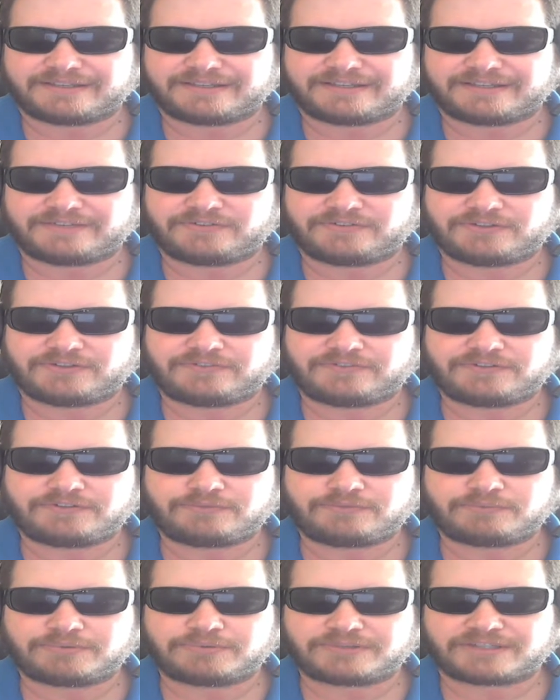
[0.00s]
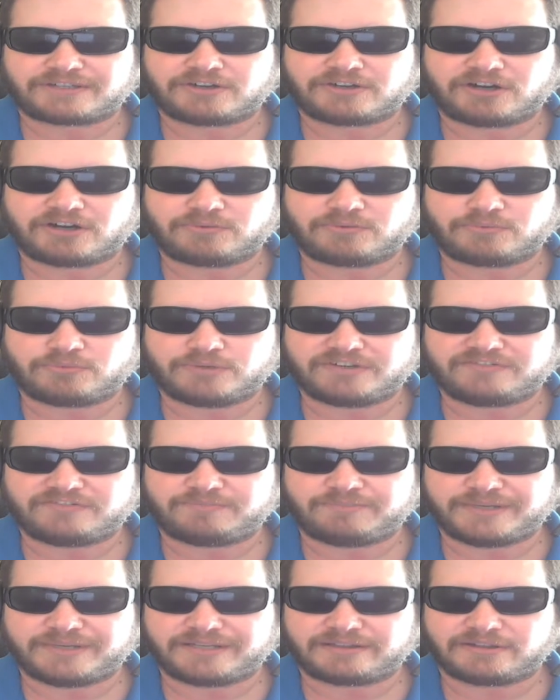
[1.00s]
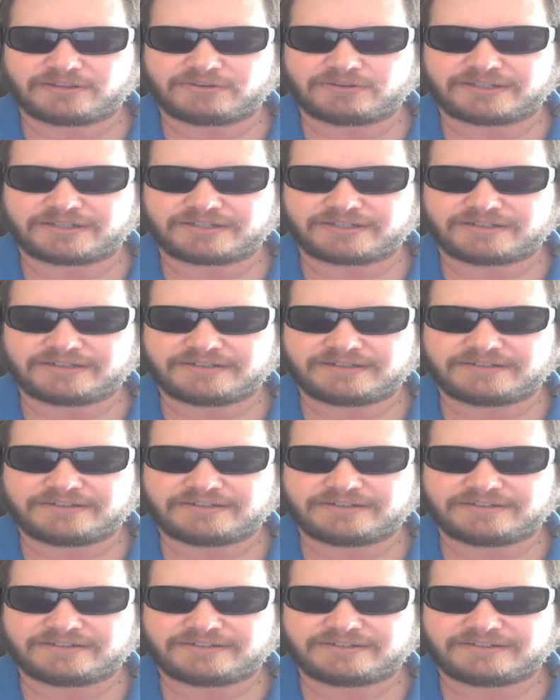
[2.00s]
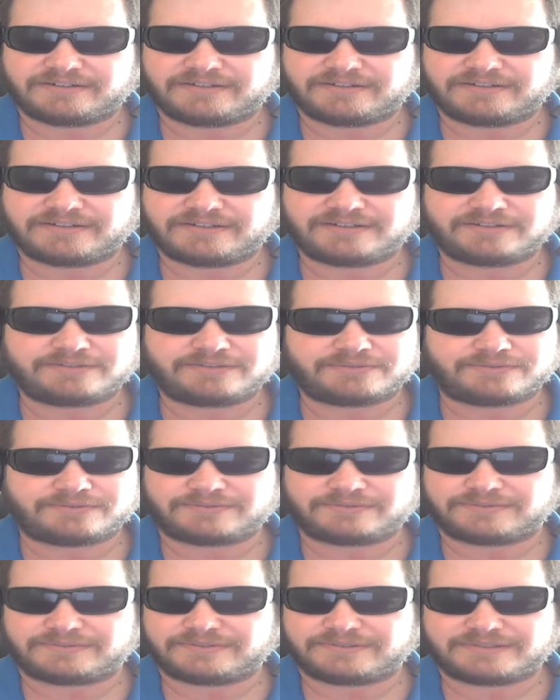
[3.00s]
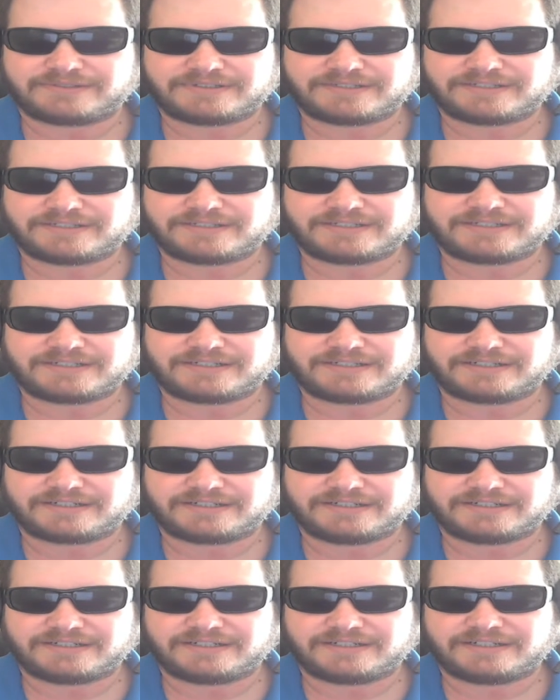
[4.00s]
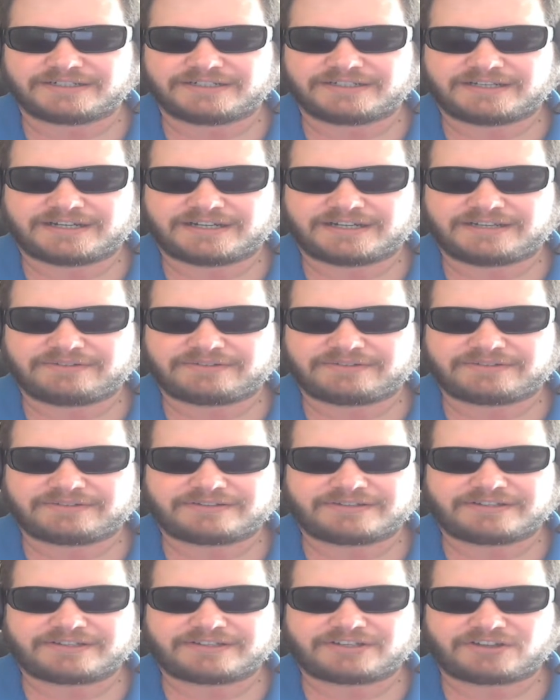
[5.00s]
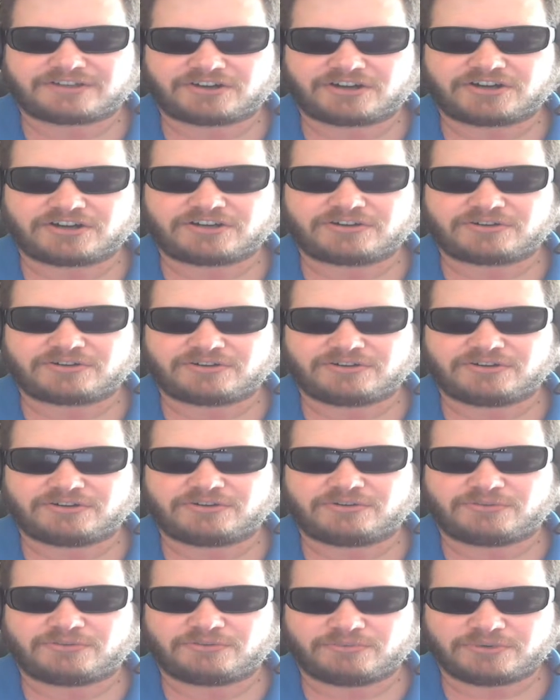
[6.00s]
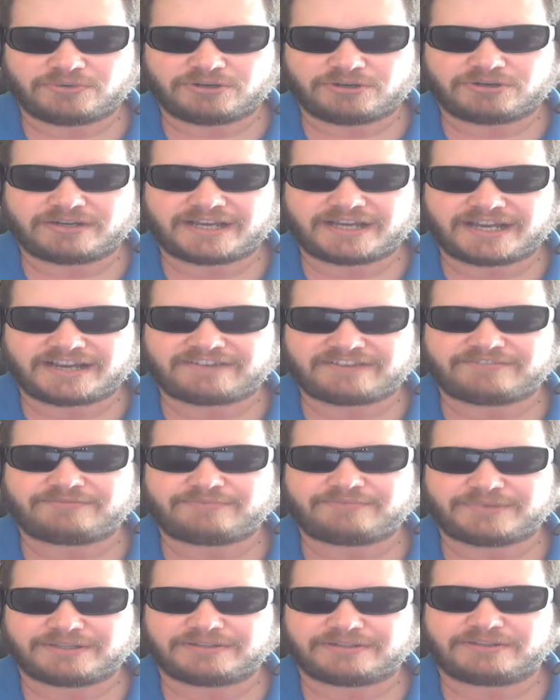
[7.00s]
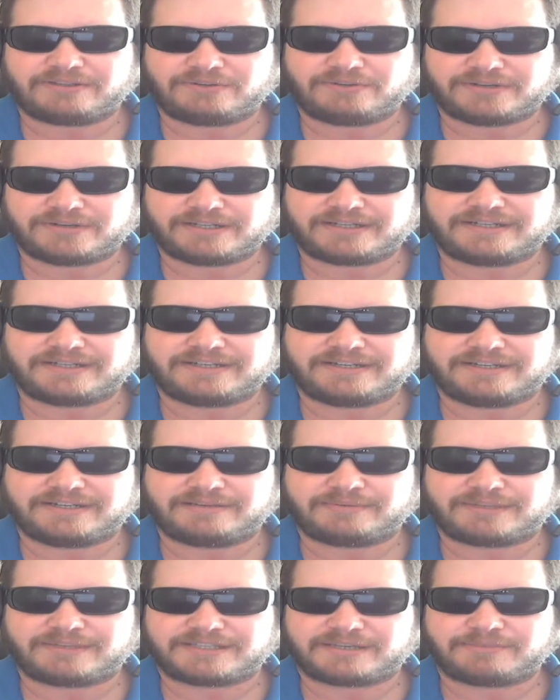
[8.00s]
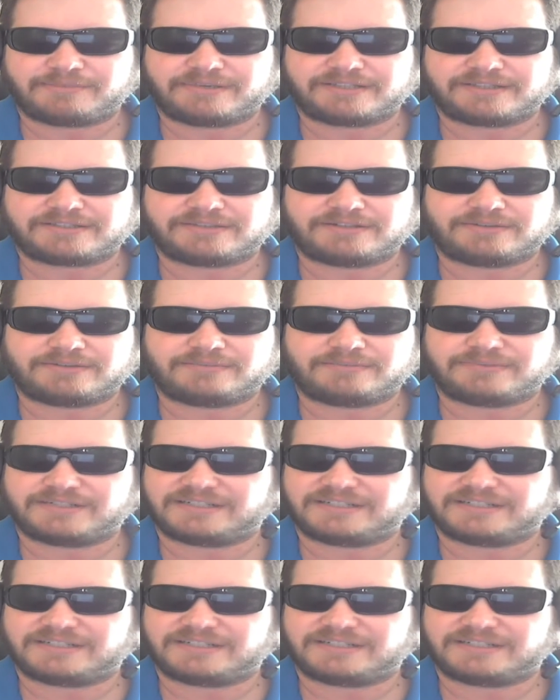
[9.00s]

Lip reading: Even if you put the car would have been loaded, no. How do you, the car will have been loaded by the time he gets home.